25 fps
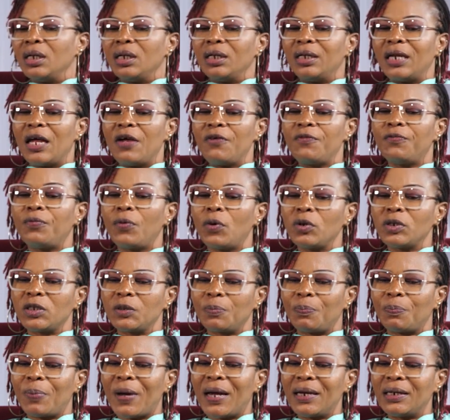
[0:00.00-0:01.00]
Therefore,
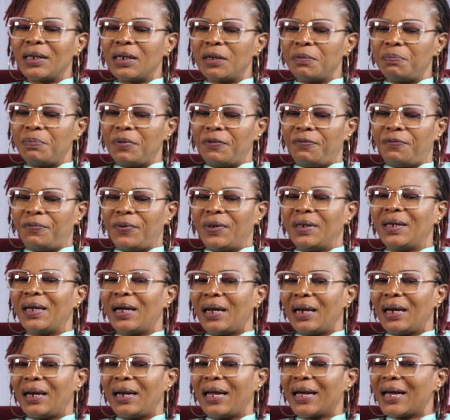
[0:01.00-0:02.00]
spinal
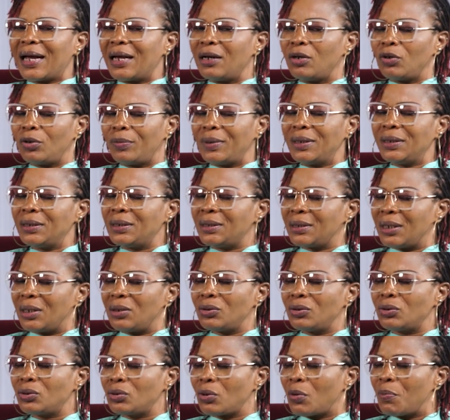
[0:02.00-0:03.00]
bifida, like I normally
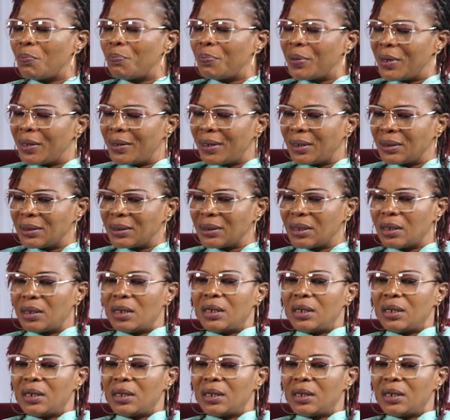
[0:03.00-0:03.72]
tell some parents,